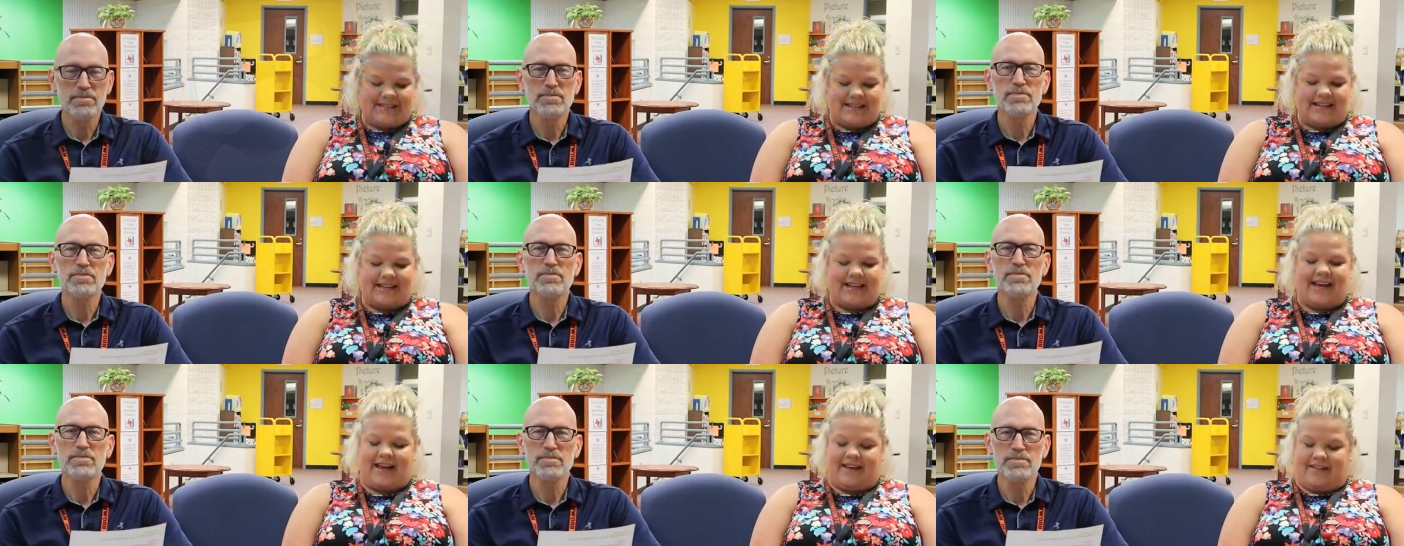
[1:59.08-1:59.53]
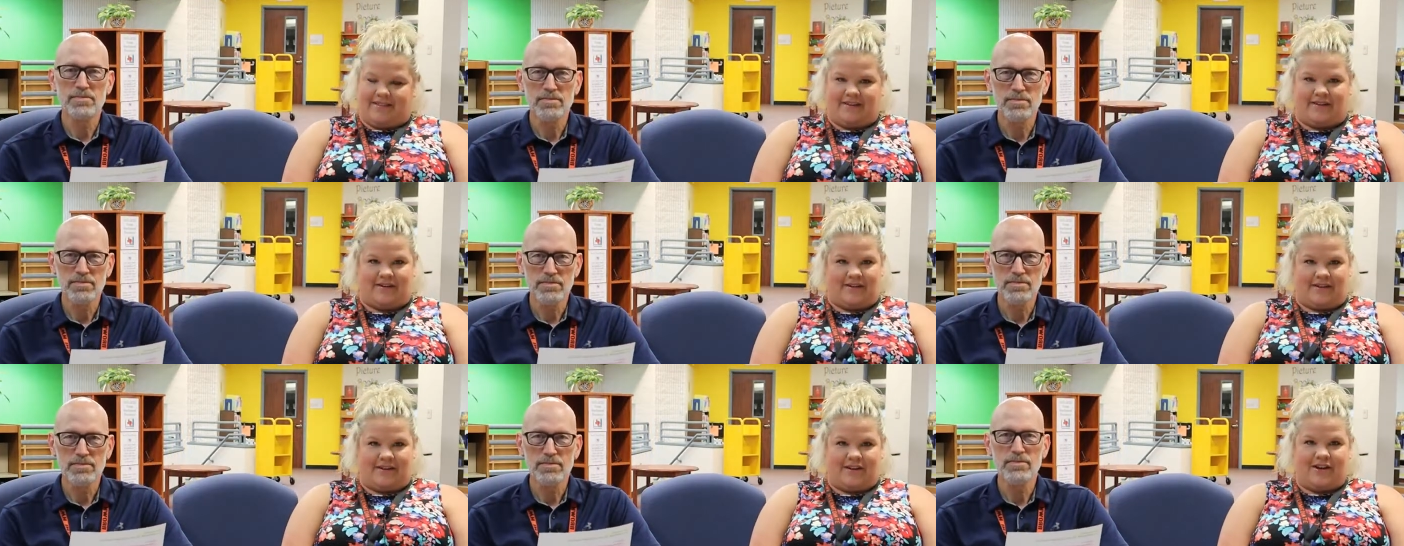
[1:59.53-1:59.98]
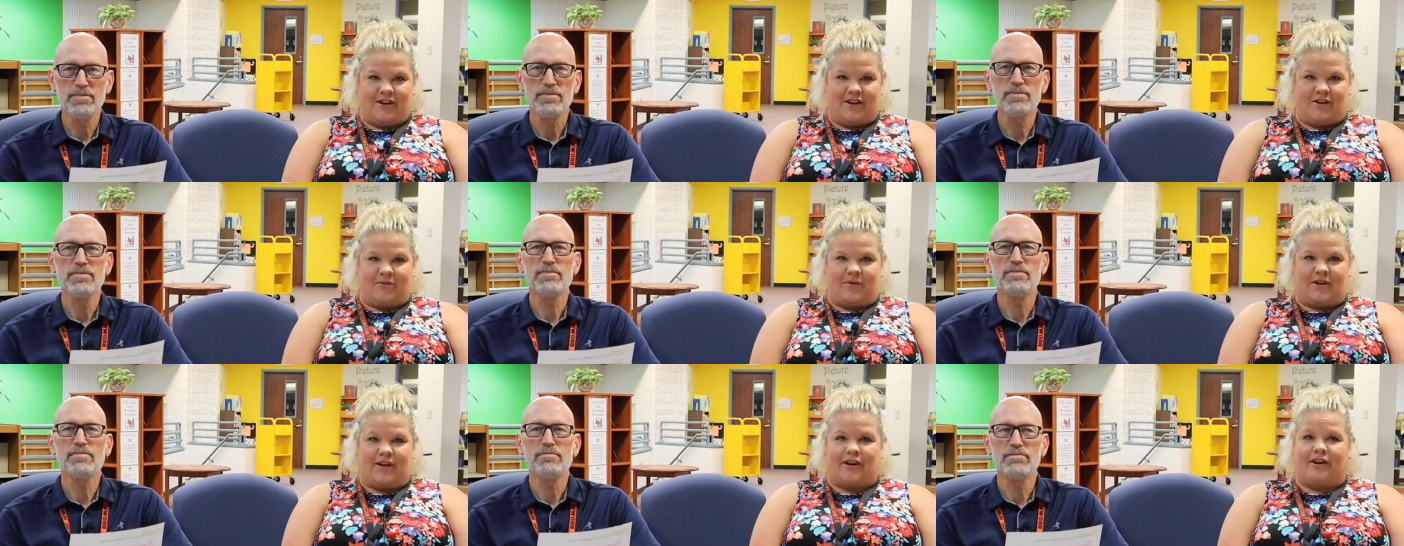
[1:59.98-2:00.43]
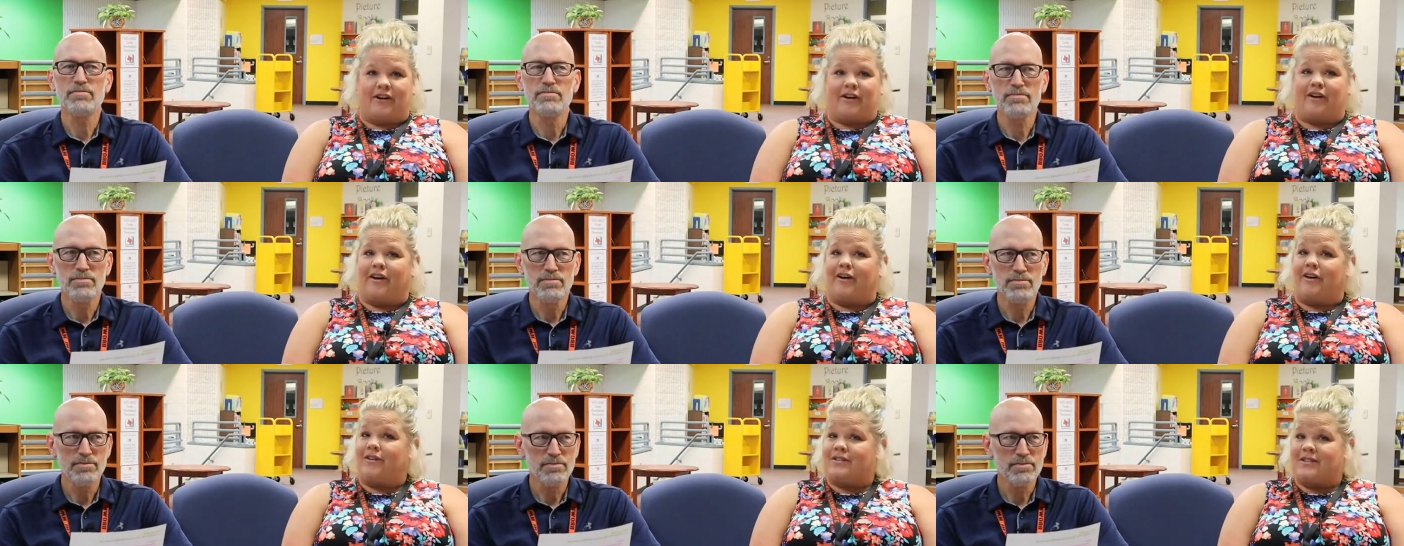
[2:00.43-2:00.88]
Speaker 1: together. We are
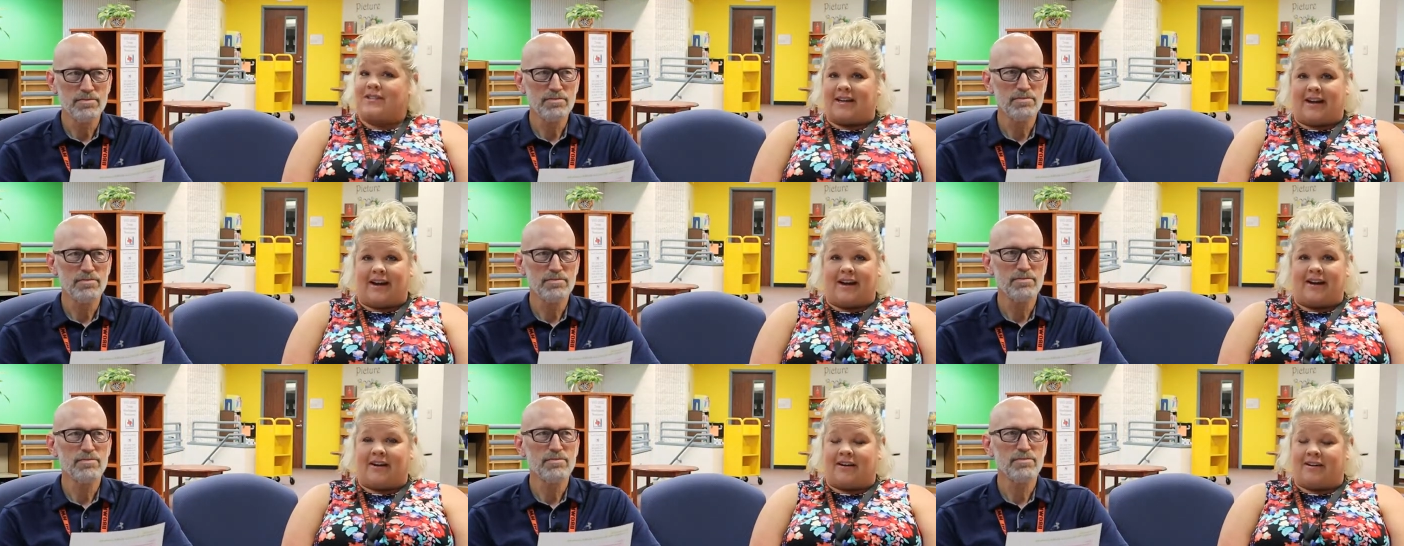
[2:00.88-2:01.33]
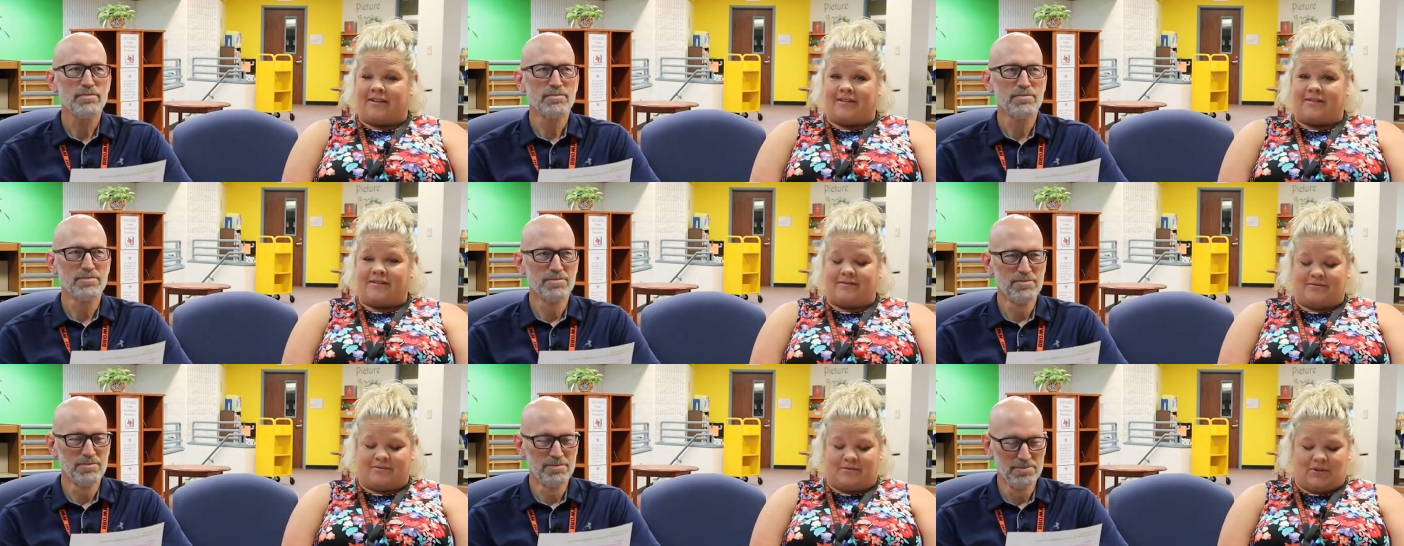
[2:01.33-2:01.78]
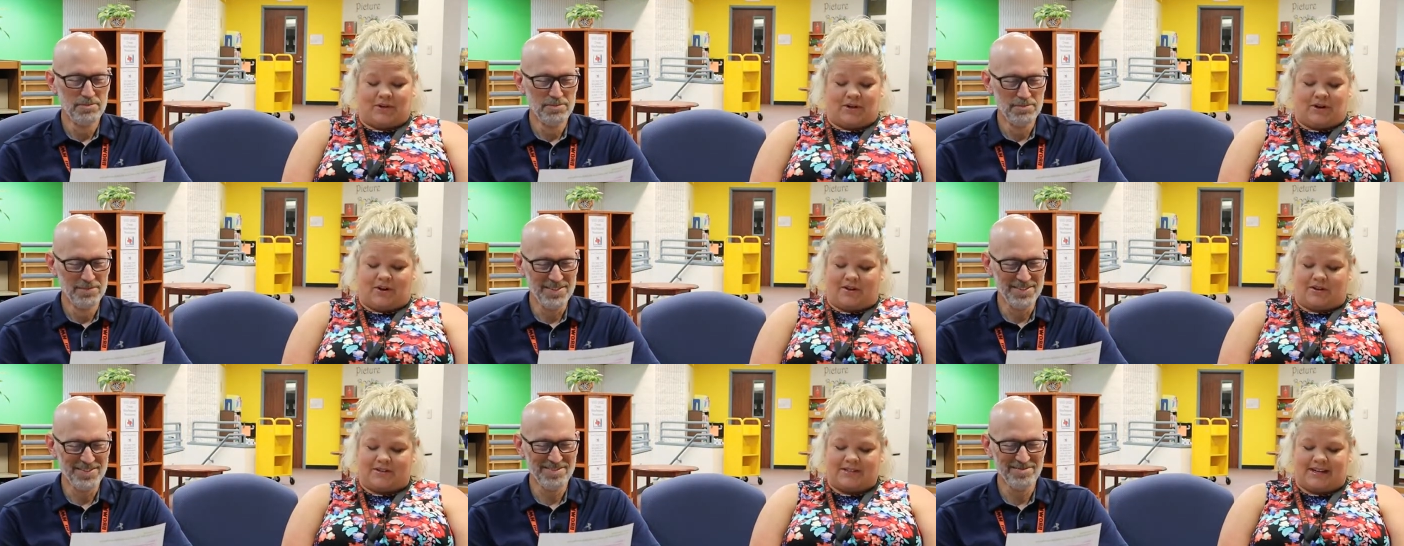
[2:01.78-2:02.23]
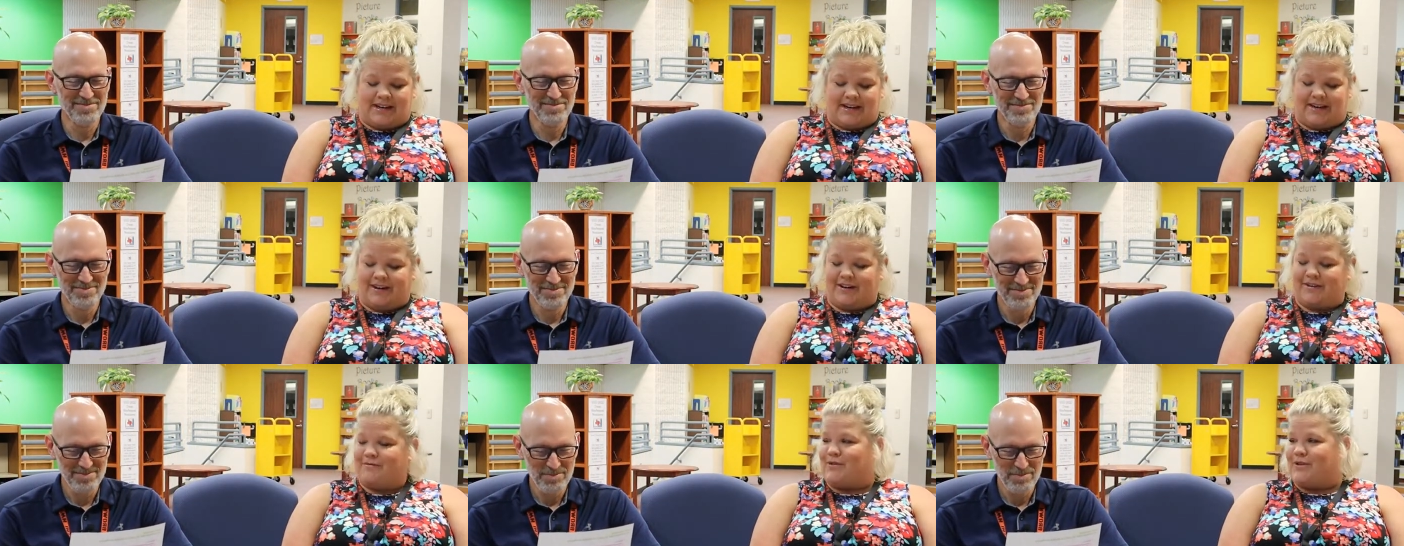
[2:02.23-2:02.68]
all tired. We're all hmm.
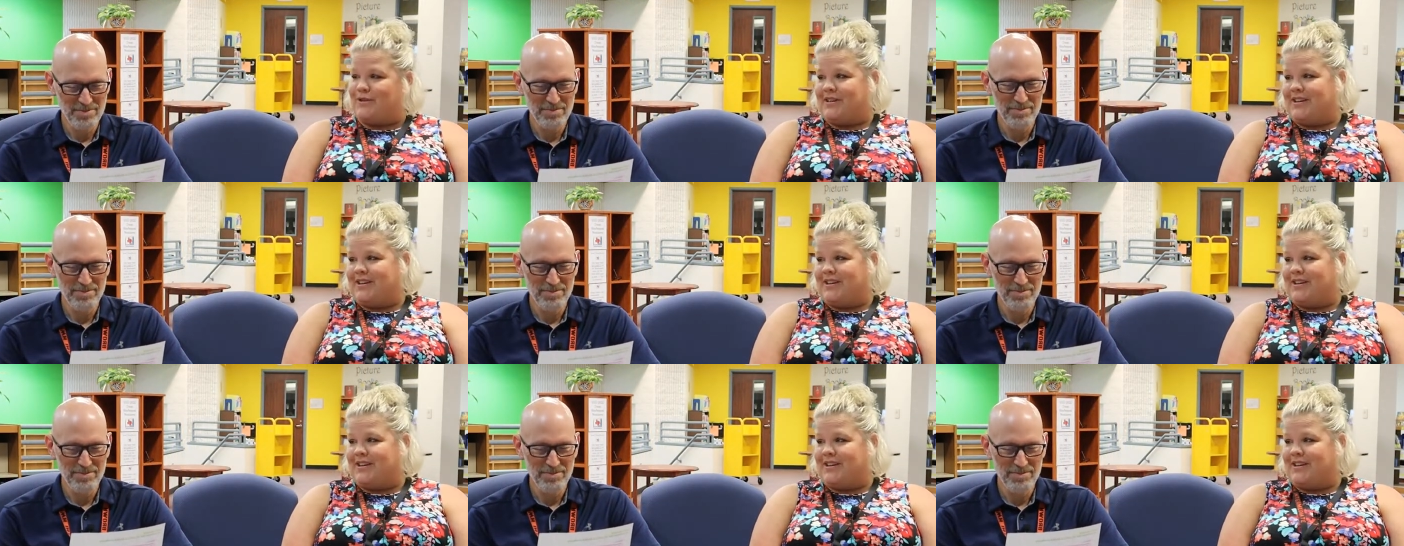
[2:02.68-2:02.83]
tired for